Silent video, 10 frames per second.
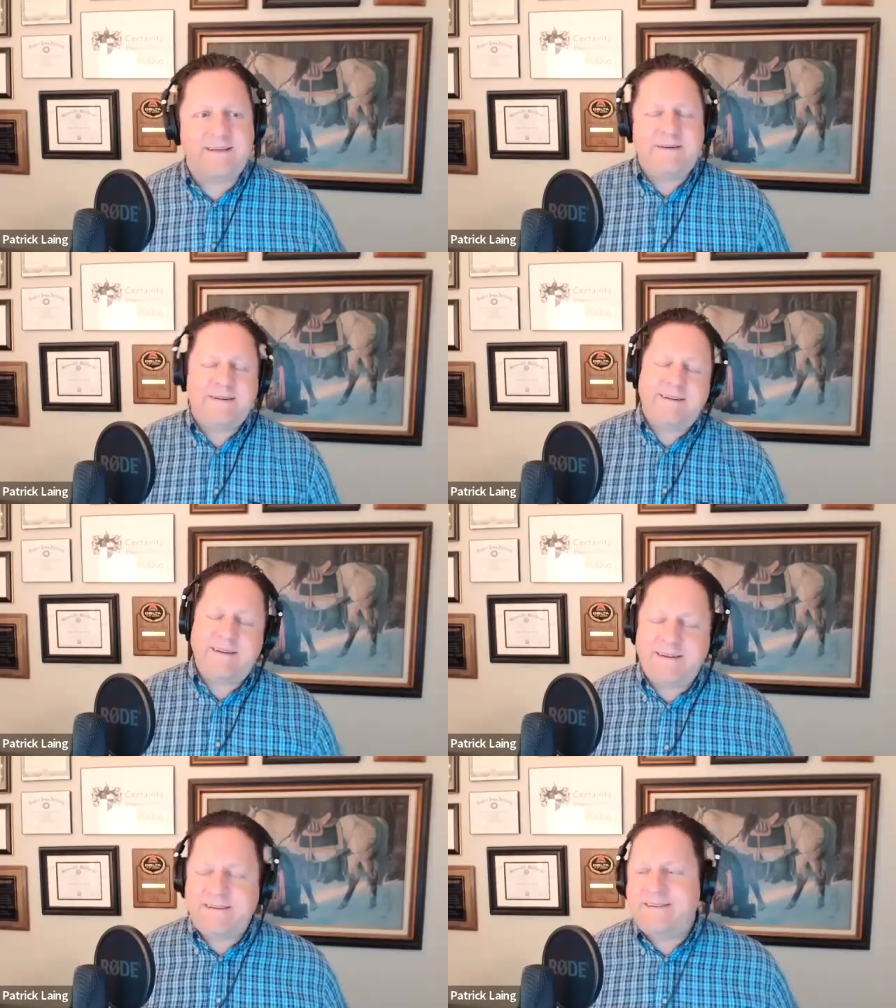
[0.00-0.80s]
So
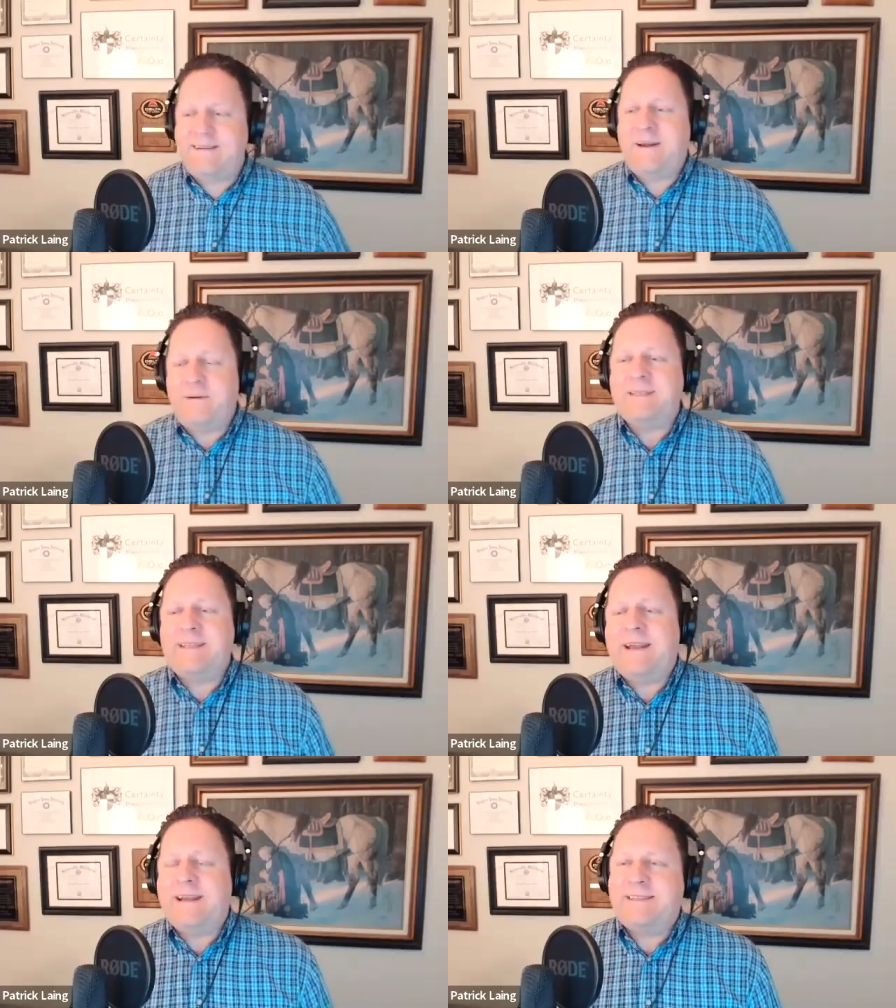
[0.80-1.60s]
it's not always
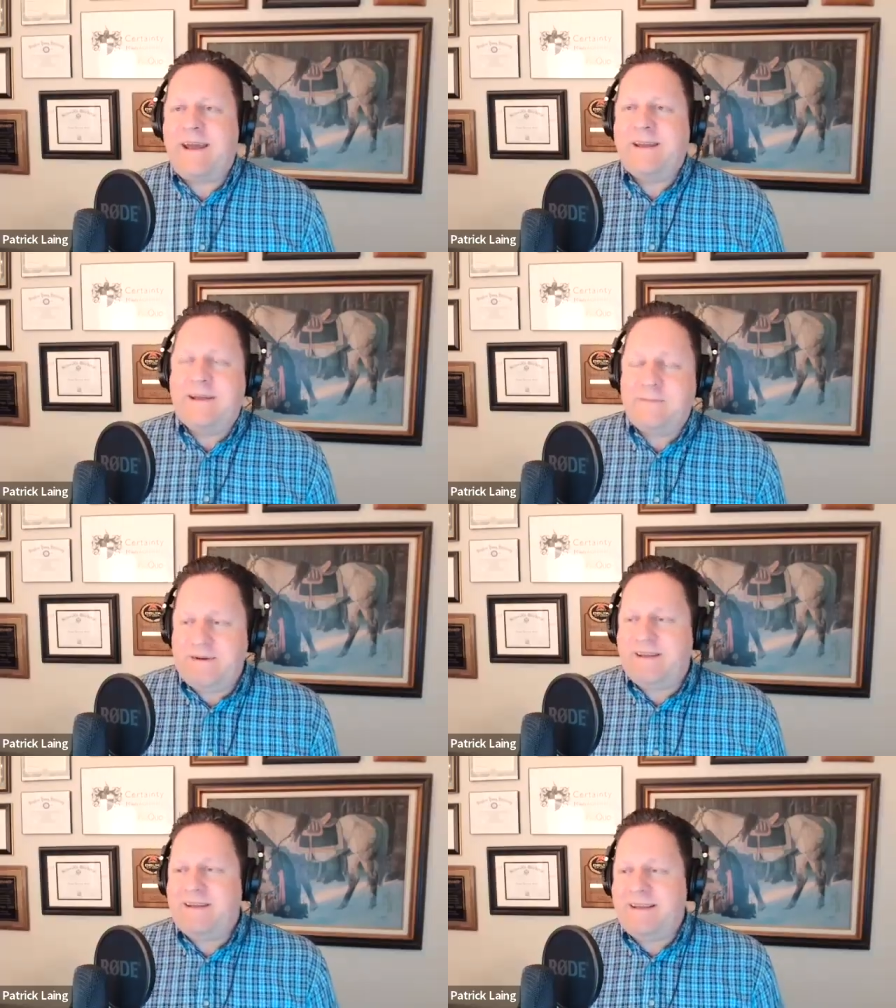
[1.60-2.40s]
that exciting,
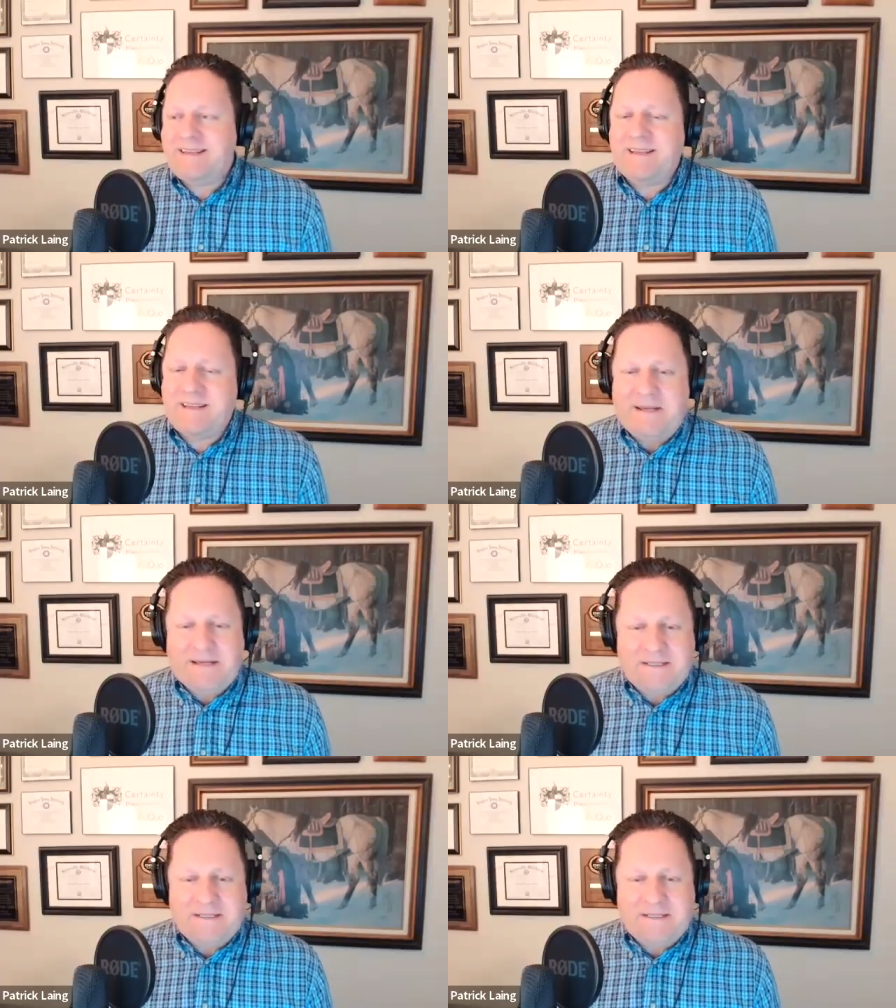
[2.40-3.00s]
but it is a little.